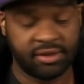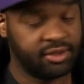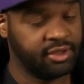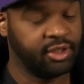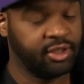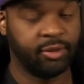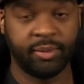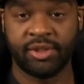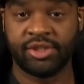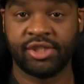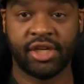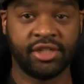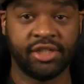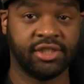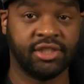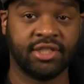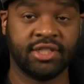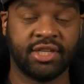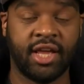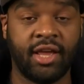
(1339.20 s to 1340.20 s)
You don't be
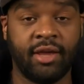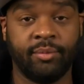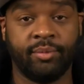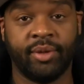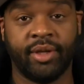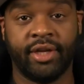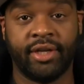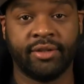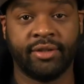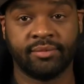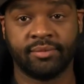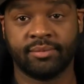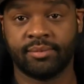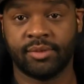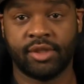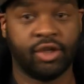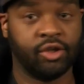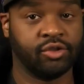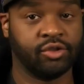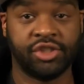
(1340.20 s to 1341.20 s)
changing his game plan.
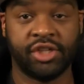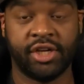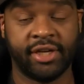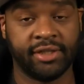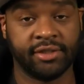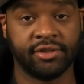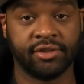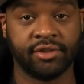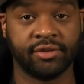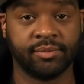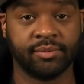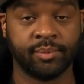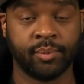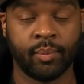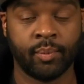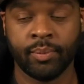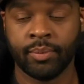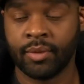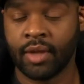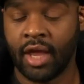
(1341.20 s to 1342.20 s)
It don't change.
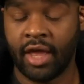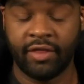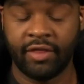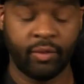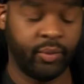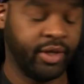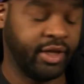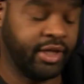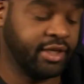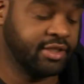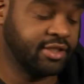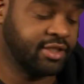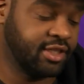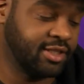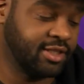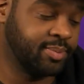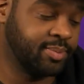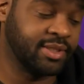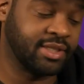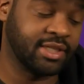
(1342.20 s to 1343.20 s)
And then we get into
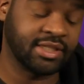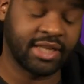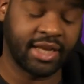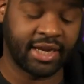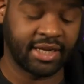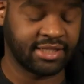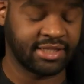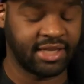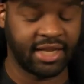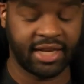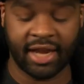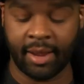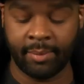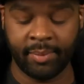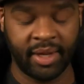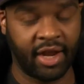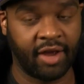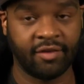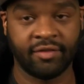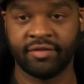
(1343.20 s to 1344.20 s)
these positions. Like I said, I
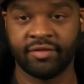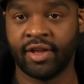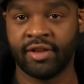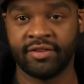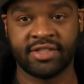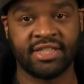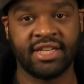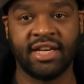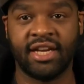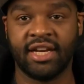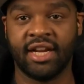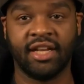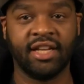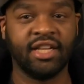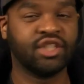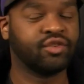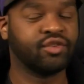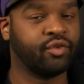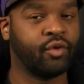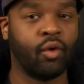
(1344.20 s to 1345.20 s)
mean, I've seen it at
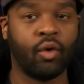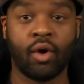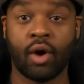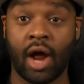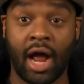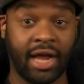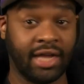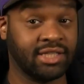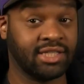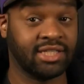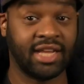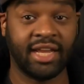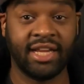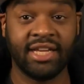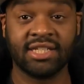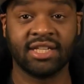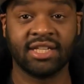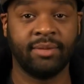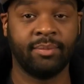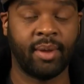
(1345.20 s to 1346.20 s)
least 4. I could say
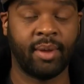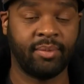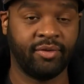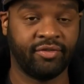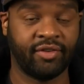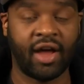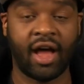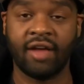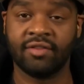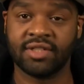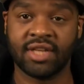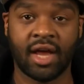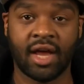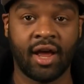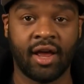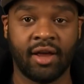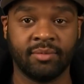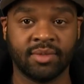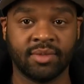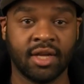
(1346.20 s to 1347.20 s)
easily maybe 5
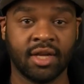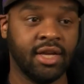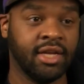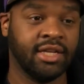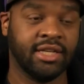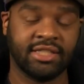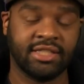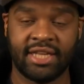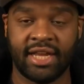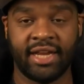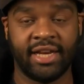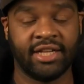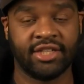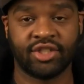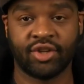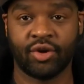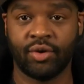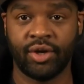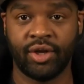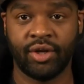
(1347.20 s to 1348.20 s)
times. The San
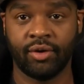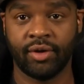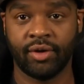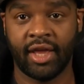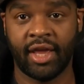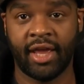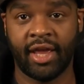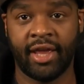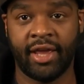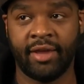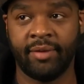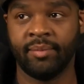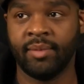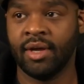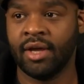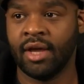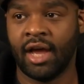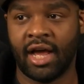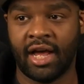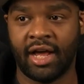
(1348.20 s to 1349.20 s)
Antonio game.
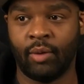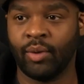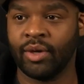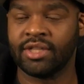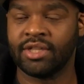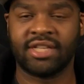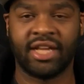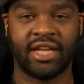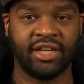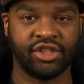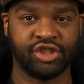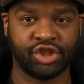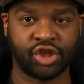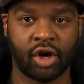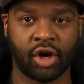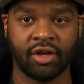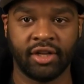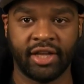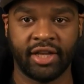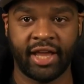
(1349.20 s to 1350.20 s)
I want to say in the
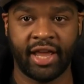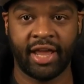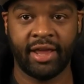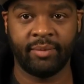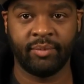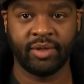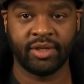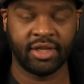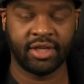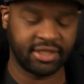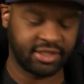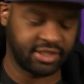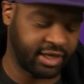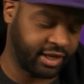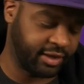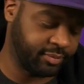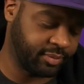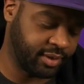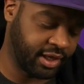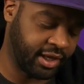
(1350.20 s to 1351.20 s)
Charlotte game, we did the
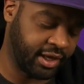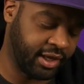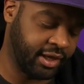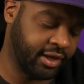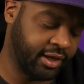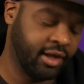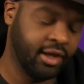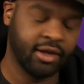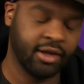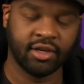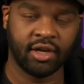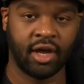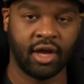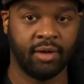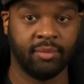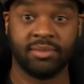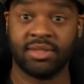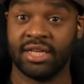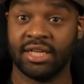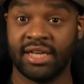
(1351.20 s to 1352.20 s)
same thing.
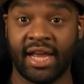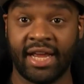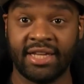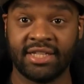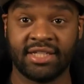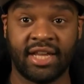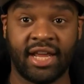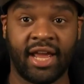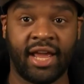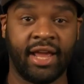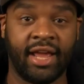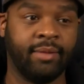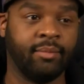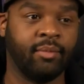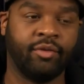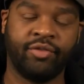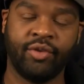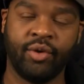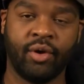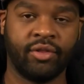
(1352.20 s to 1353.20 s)
Tonight's
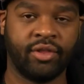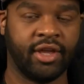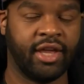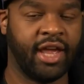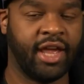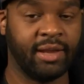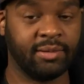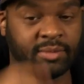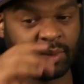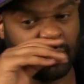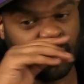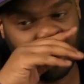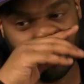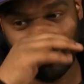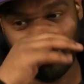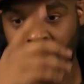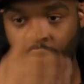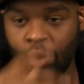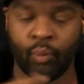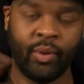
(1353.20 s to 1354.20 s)
game, a few other games
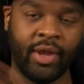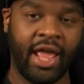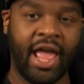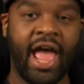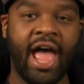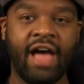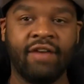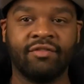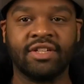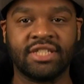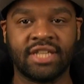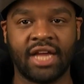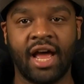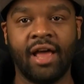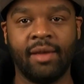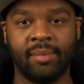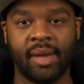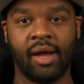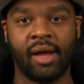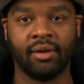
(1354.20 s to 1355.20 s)
where we have a
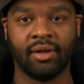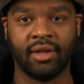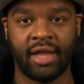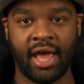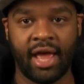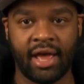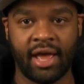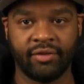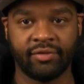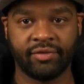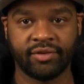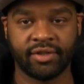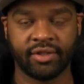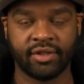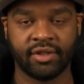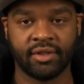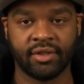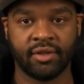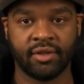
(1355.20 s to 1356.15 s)
timeout left,